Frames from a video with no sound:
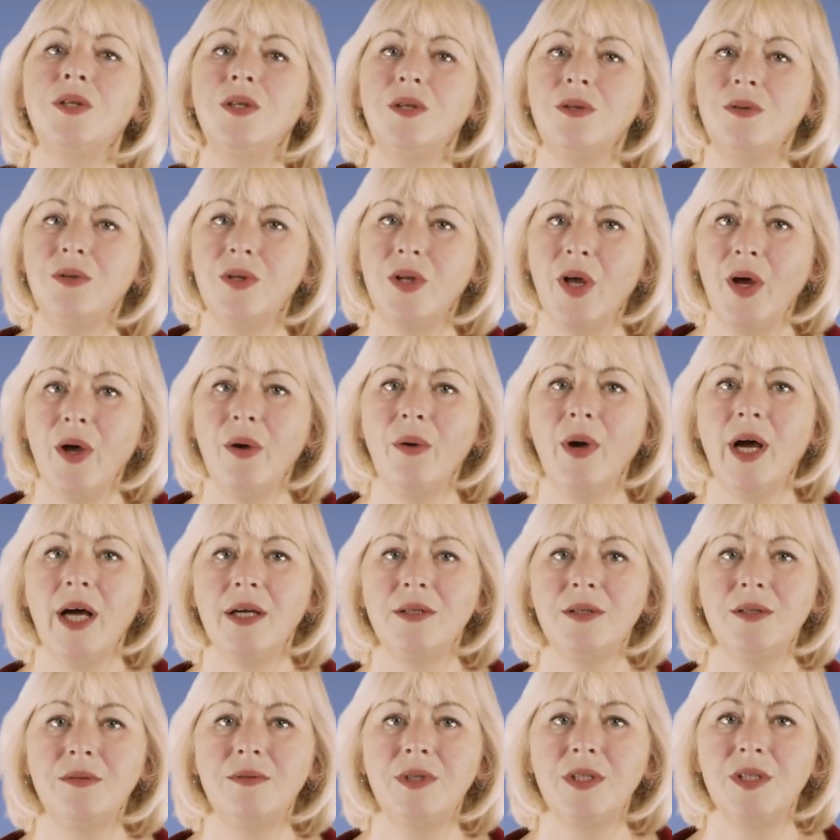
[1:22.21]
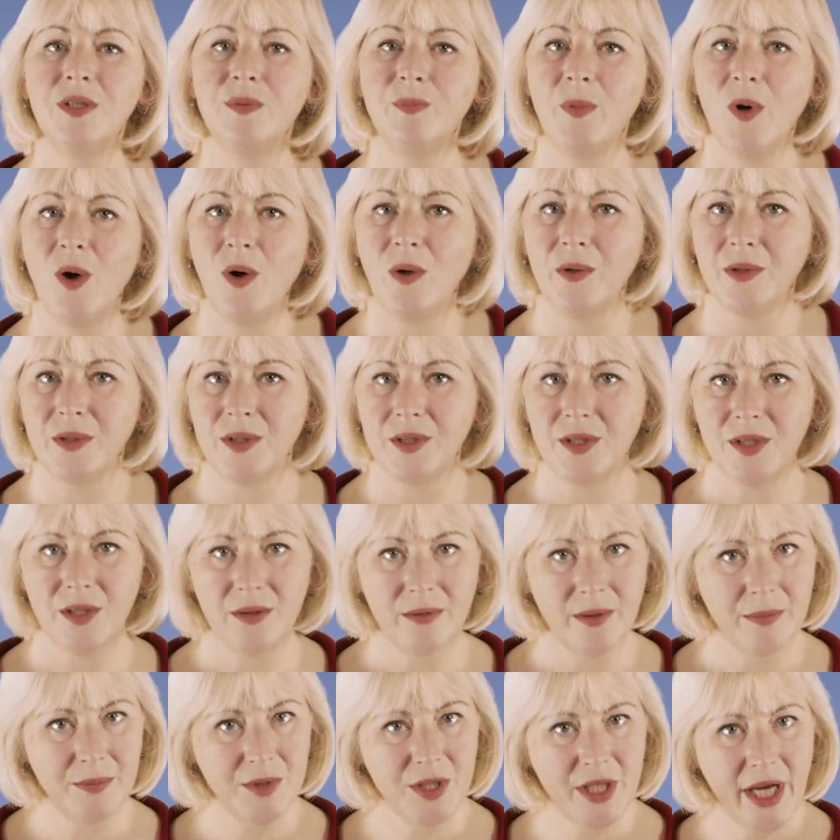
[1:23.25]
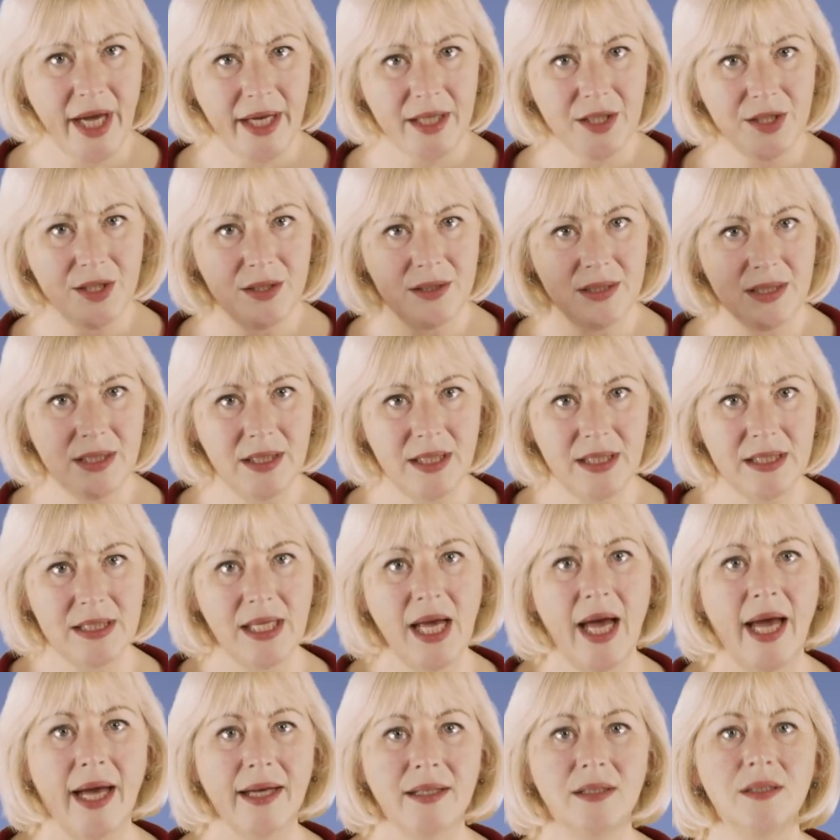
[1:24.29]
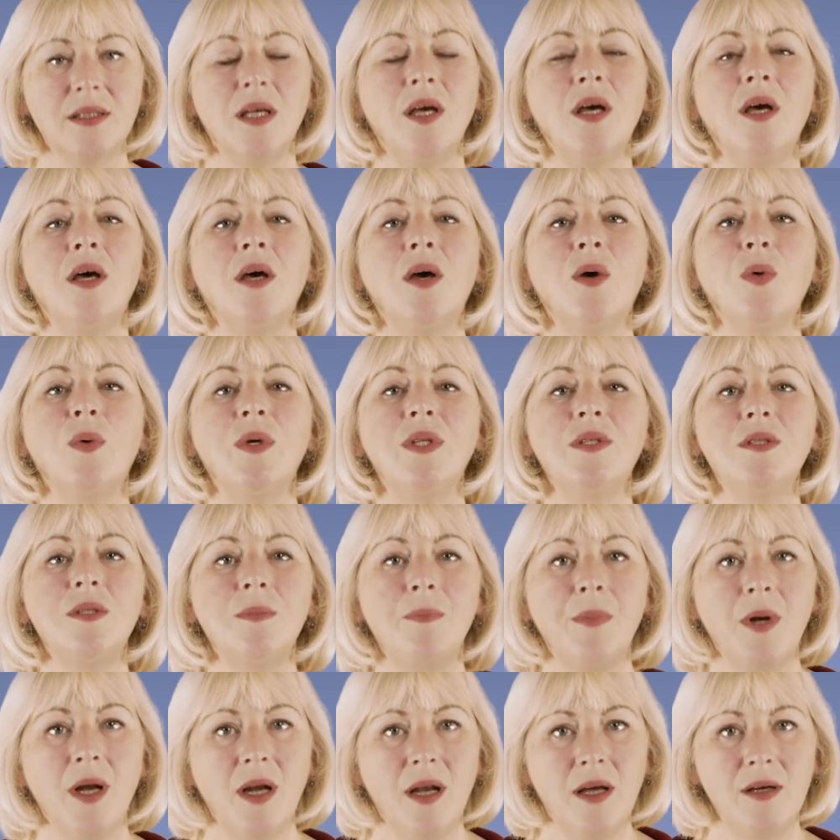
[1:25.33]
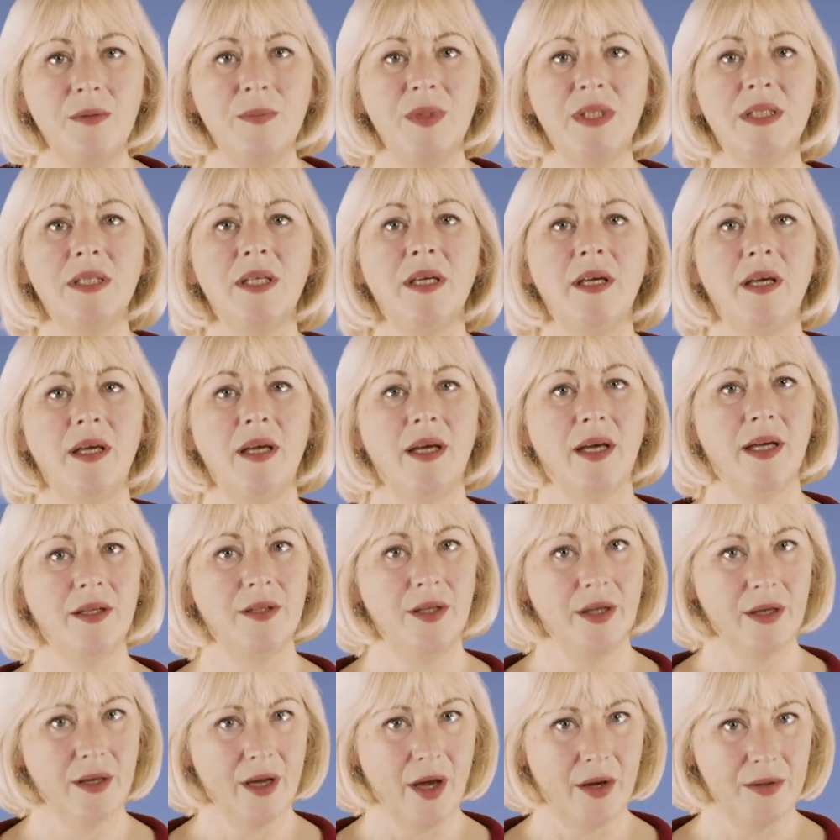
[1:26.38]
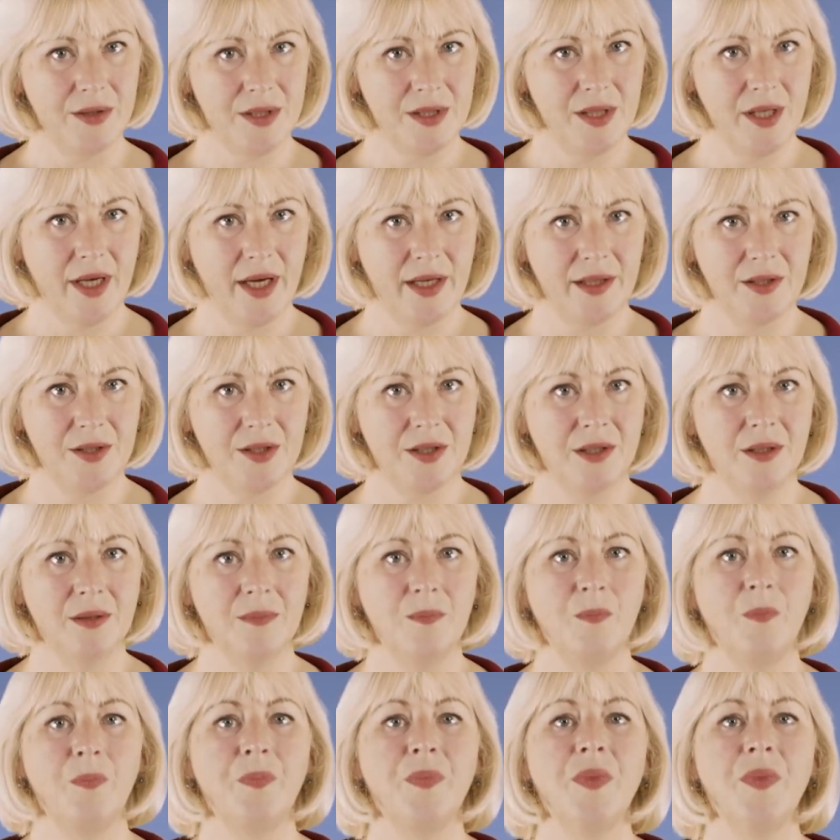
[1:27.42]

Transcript: Do you know how to respond to objections and attacks with diplomacy and negotiation?